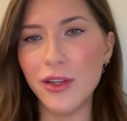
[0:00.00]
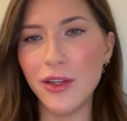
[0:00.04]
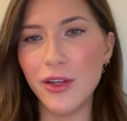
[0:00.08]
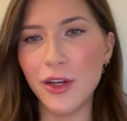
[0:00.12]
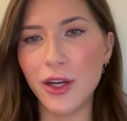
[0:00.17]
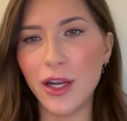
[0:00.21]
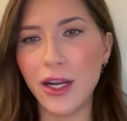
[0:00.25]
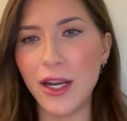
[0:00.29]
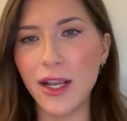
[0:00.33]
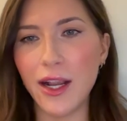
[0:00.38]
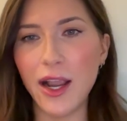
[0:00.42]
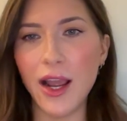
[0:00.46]
you're
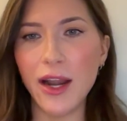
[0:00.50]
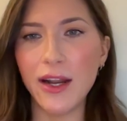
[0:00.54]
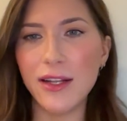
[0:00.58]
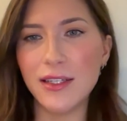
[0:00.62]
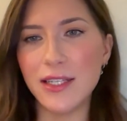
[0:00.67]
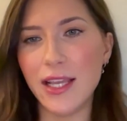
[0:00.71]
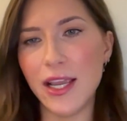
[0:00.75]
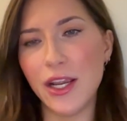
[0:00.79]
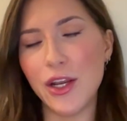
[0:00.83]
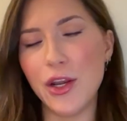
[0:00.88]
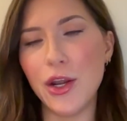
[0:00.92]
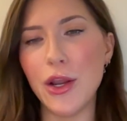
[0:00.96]
going to kind of
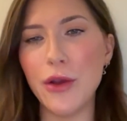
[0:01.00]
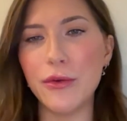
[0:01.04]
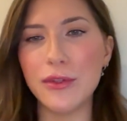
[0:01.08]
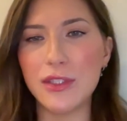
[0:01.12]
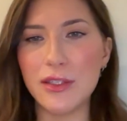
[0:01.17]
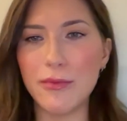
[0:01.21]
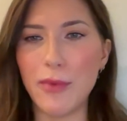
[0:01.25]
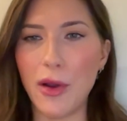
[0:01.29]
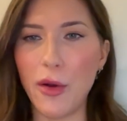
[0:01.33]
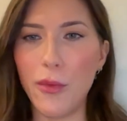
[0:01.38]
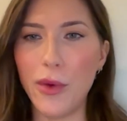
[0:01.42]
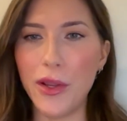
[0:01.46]
take
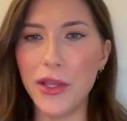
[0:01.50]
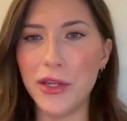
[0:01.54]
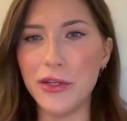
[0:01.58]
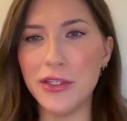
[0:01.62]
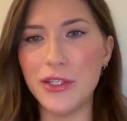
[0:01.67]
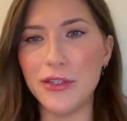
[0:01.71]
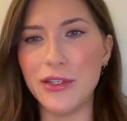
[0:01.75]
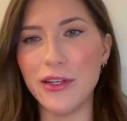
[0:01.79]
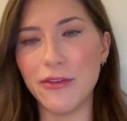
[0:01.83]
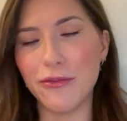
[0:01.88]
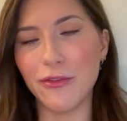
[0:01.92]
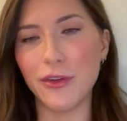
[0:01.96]
notes about what you
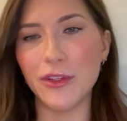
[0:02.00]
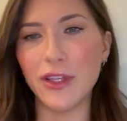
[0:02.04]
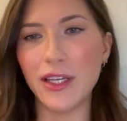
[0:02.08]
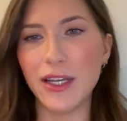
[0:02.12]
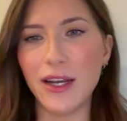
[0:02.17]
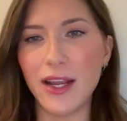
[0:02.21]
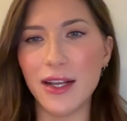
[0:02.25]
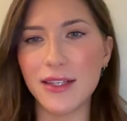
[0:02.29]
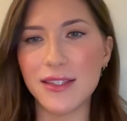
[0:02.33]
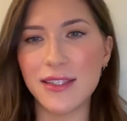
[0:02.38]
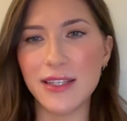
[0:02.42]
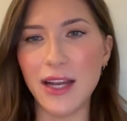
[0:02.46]
do differently
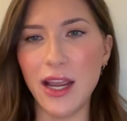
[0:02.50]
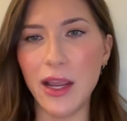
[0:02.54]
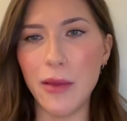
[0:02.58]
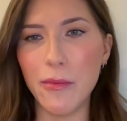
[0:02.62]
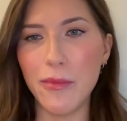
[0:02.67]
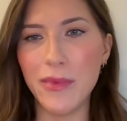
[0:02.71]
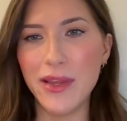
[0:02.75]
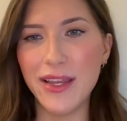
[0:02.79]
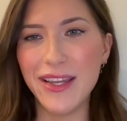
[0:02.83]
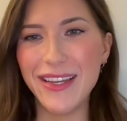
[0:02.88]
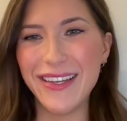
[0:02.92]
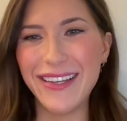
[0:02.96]
next
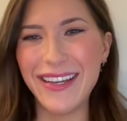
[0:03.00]
time.